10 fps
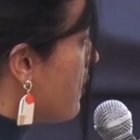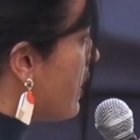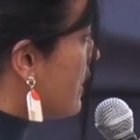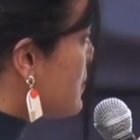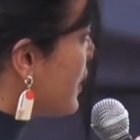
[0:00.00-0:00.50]

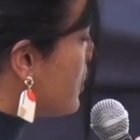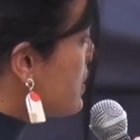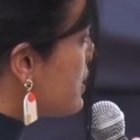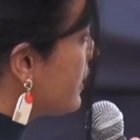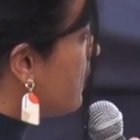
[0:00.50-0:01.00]
It's
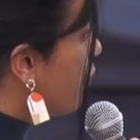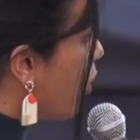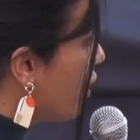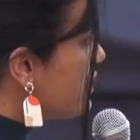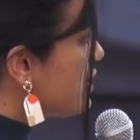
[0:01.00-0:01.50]
because like the
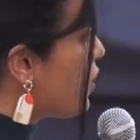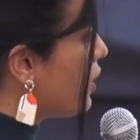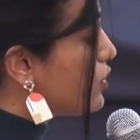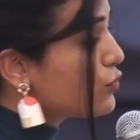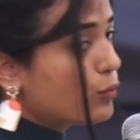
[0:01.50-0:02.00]
walls and all
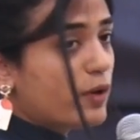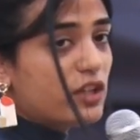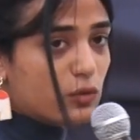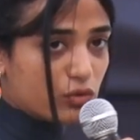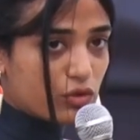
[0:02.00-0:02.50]
are super
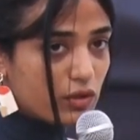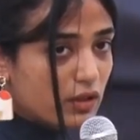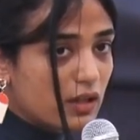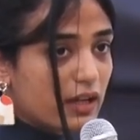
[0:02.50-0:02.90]
neutral.